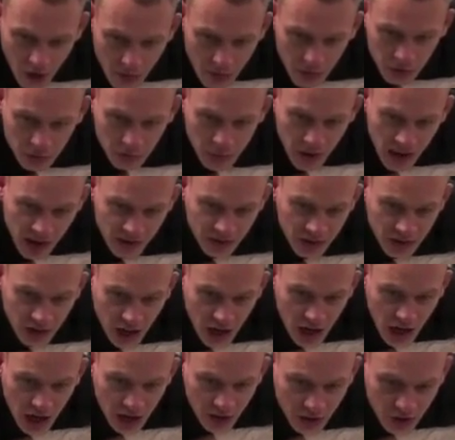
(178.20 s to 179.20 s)
almost passed the
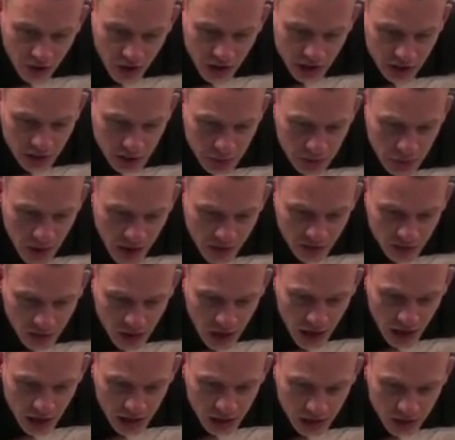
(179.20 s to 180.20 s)
guard, or I did pass
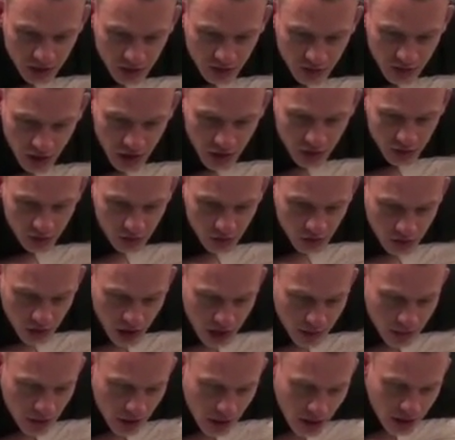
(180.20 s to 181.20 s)
the guard and he's starting to
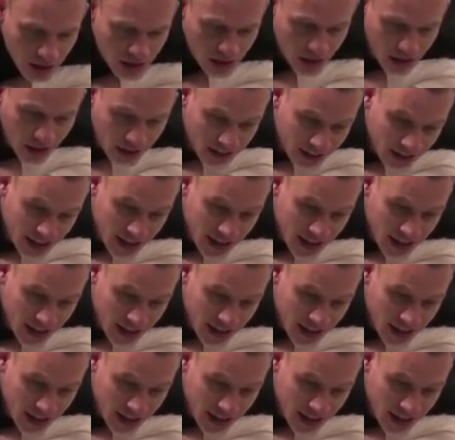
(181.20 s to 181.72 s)
escape, and I